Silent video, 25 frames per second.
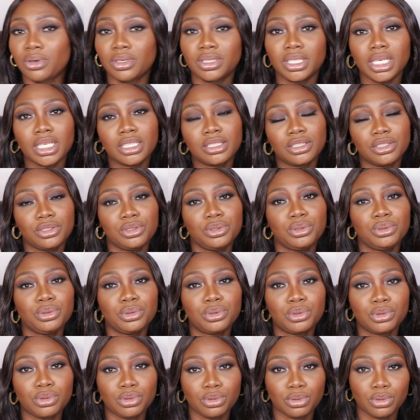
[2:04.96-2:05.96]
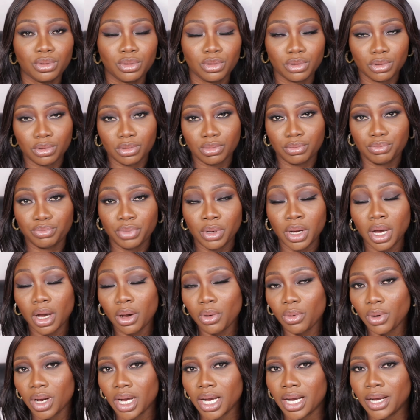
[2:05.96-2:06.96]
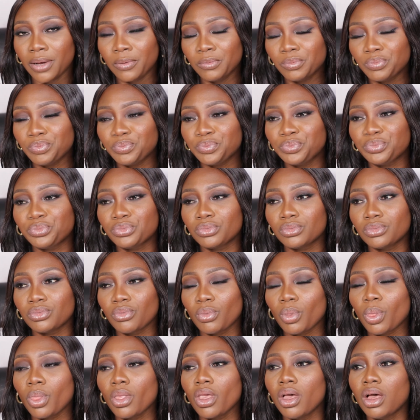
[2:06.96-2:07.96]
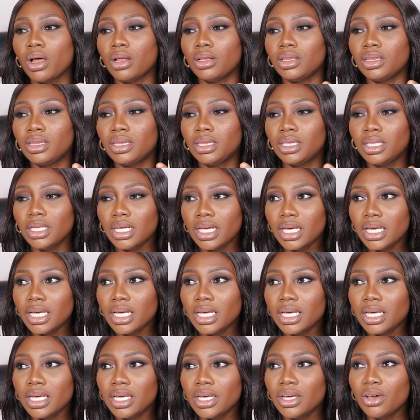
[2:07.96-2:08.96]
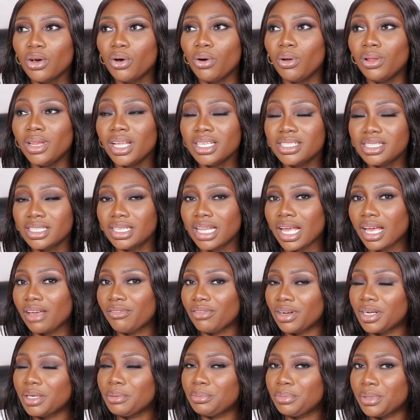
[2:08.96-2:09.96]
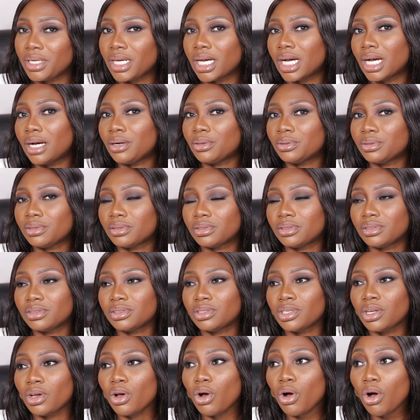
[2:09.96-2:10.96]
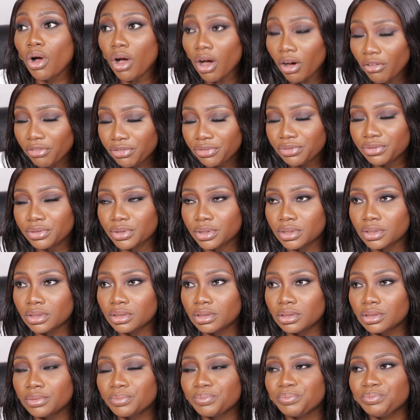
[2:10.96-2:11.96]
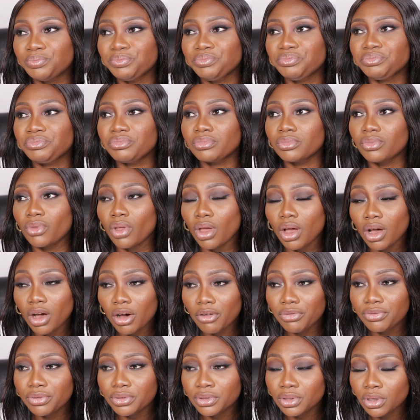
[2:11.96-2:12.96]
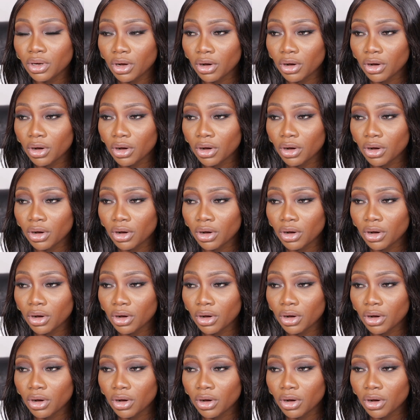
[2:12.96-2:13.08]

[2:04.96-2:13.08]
connecting you to power, they, unless it's like a very big house, they often opt